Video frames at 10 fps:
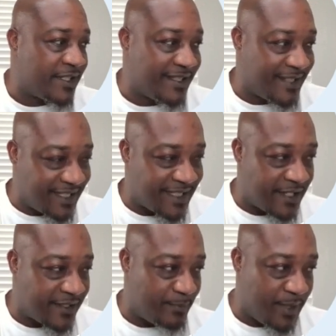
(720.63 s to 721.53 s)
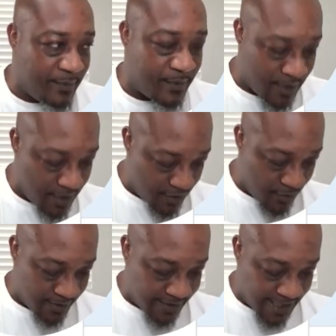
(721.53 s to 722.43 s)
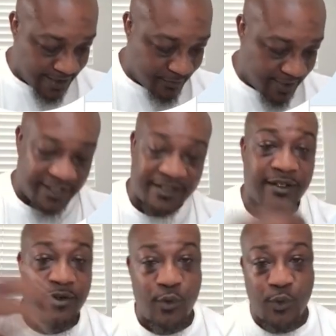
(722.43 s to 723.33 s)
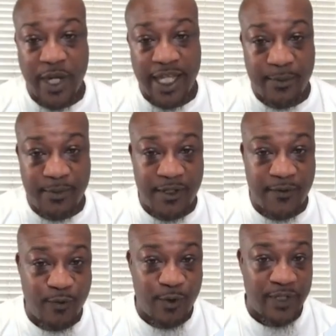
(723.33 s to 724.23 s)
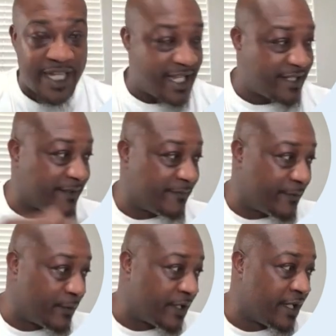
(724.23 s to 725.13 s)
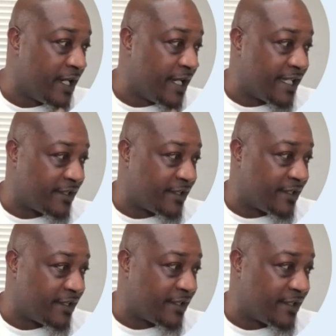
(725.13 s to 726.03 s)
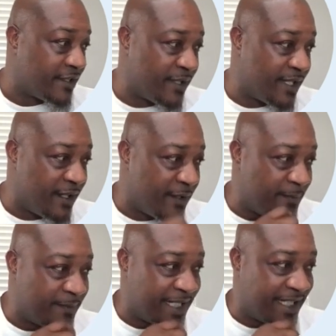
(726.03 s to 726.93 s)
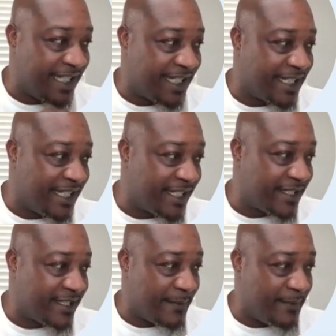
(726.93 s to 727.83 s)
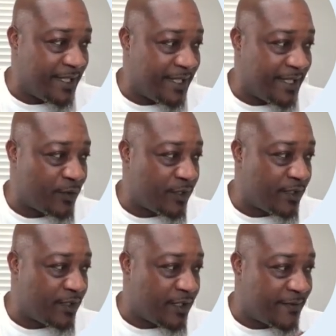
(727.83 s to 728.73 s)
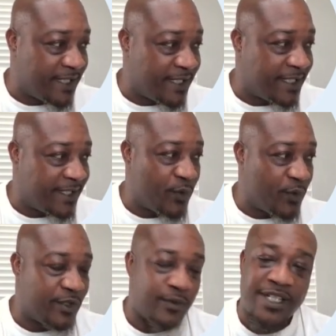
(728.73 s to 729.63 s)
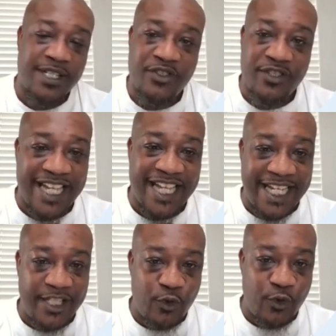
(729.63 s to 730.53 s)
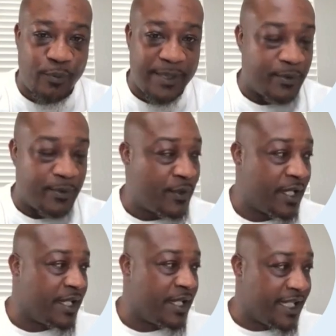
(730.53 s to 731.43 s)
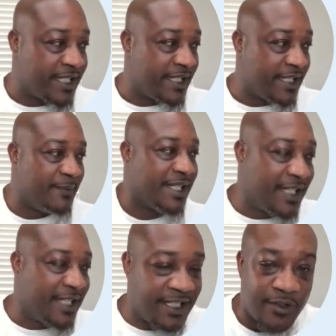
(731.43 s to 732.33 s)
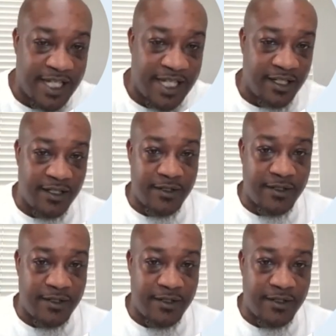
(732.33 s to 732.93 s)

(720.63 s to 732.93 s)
to 6,000 people on a daily reach, way above what we're asking for. So they say the link clicks, that means a total of 61 to 182 people is going to be clicking on our